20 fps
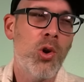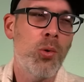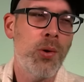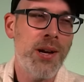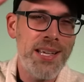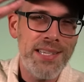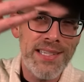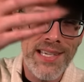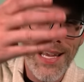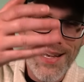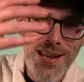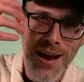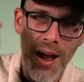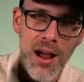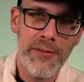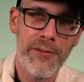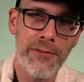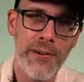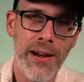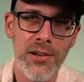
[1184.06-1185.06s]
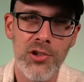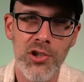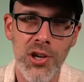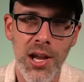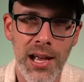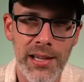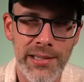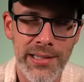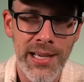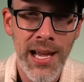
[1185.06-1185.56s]
or when I say non
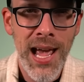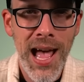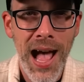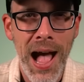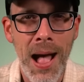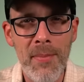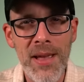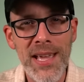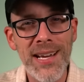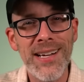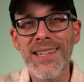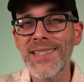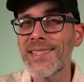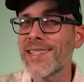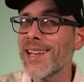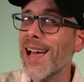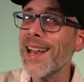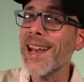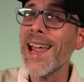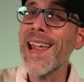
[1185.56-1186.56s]
franchise, I mean it is not